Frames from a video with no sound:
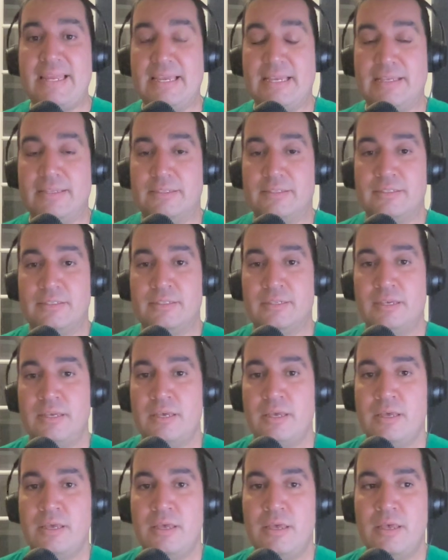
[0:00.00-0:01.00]
is.
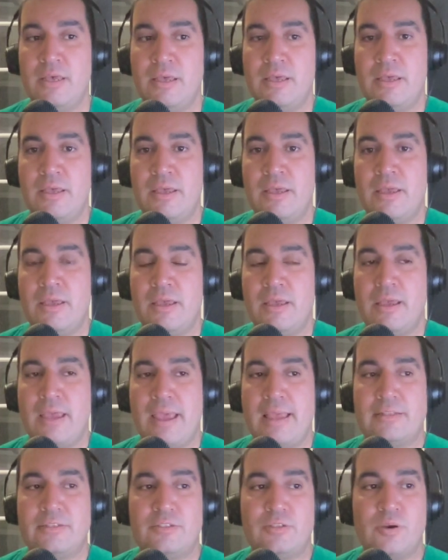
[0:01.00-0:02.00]

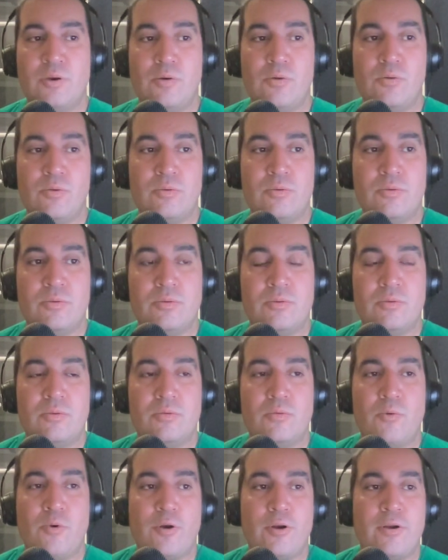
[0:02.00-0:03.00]
And so
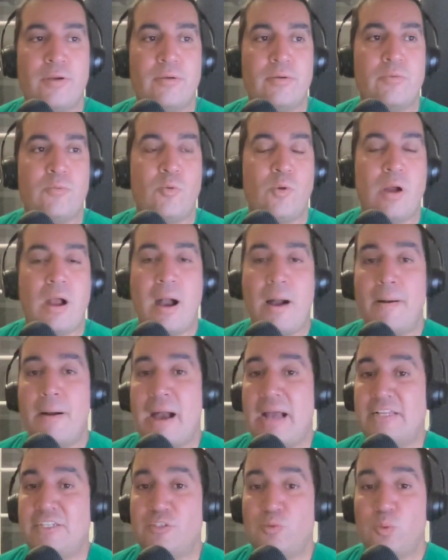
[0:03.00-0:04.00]

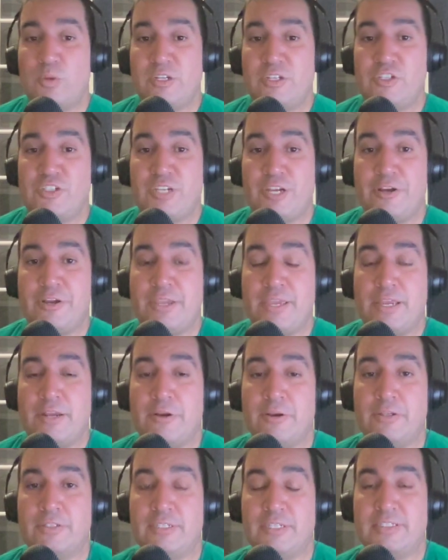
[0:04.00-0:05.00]
I just want to share
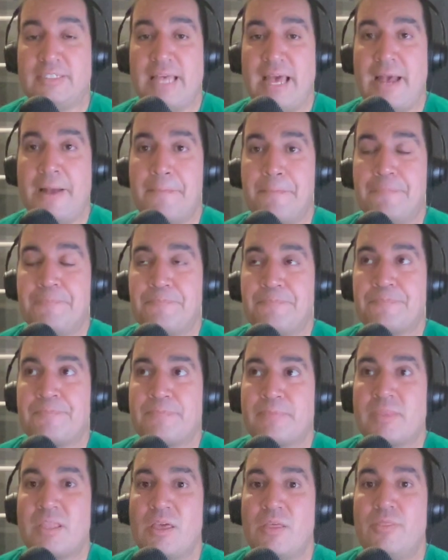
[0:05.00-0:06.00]
here is that
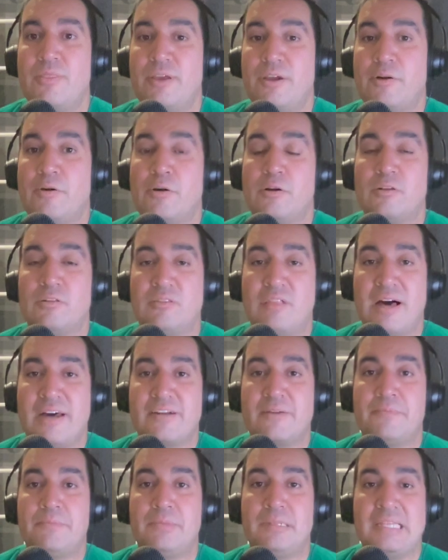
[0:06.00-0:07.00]
there are a
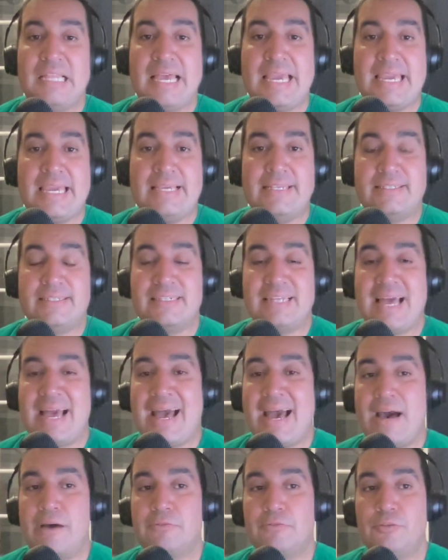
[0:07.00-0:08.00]
lot of plays on
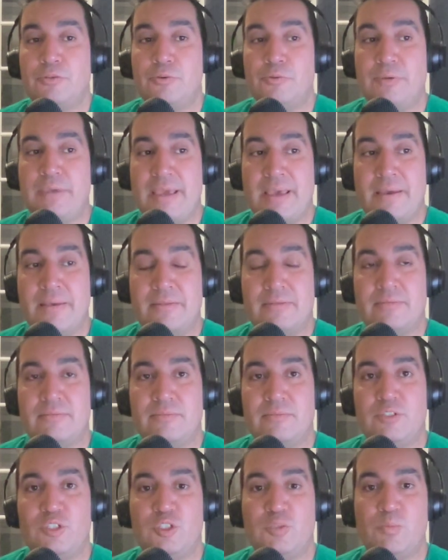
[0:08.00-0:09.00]
how to get
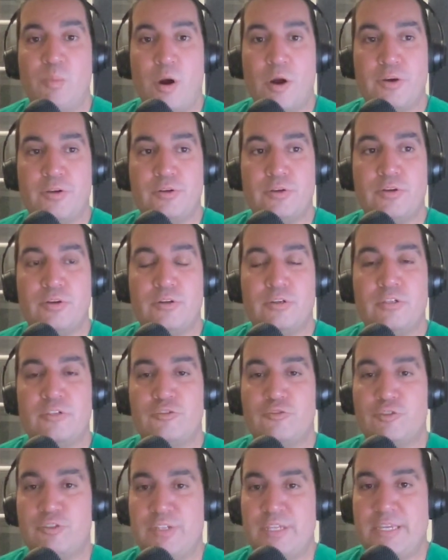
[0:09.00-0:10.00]
smarter and
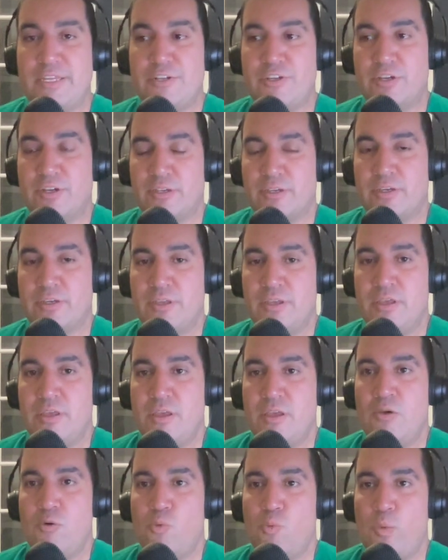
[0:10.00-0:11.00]
strategic
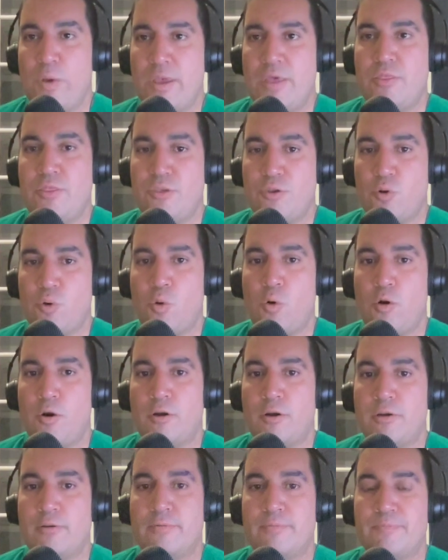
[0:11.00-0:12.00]
with
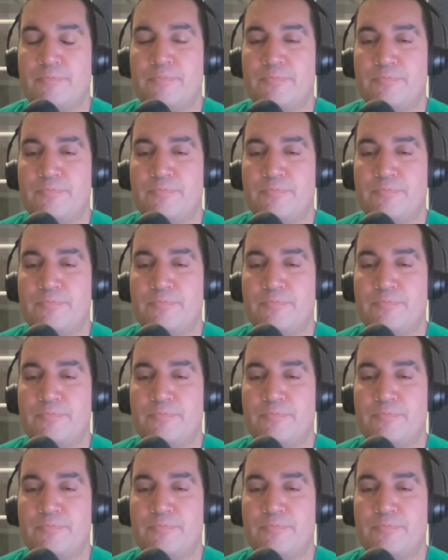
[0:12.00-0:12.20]
your